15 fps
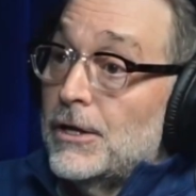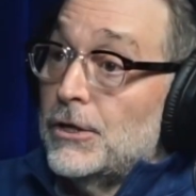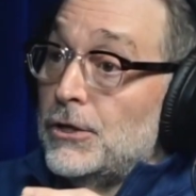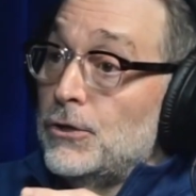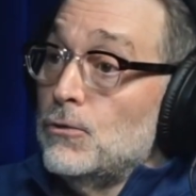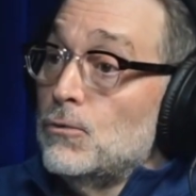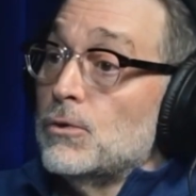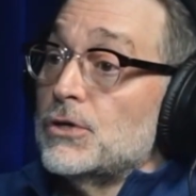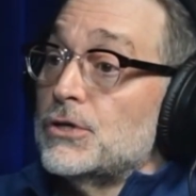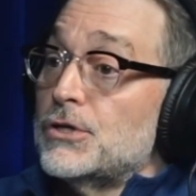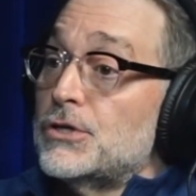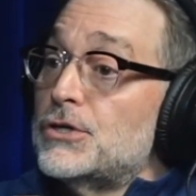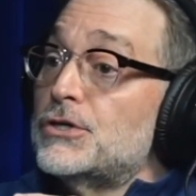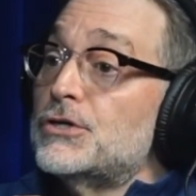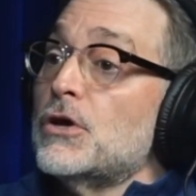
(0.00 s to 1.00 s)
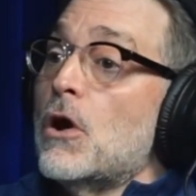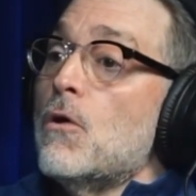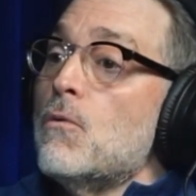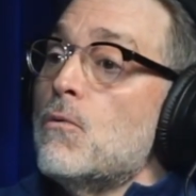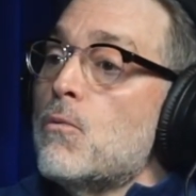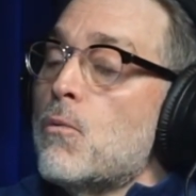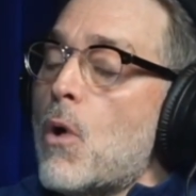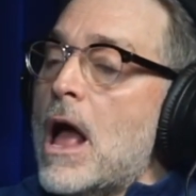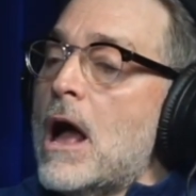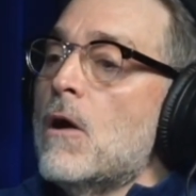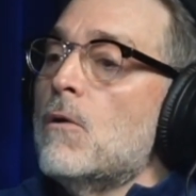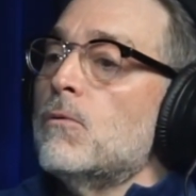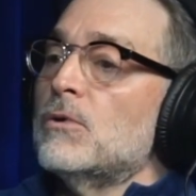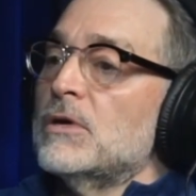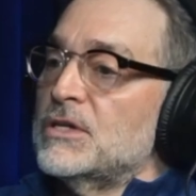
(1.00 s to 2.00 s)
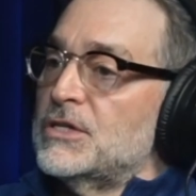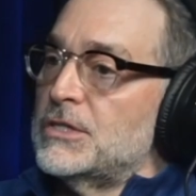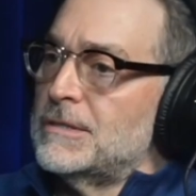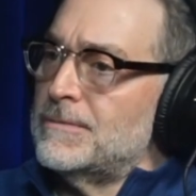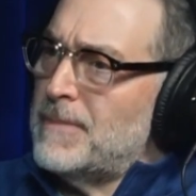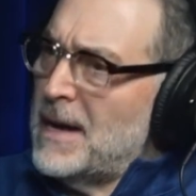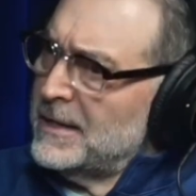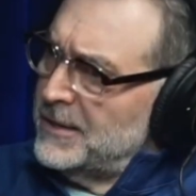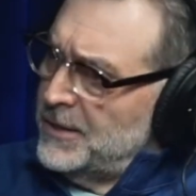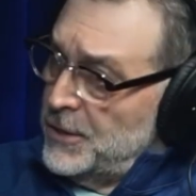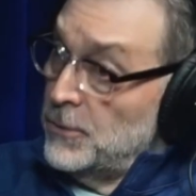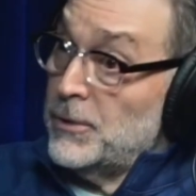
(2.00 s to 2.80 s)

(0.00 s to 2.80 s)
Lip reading: You were so well respected.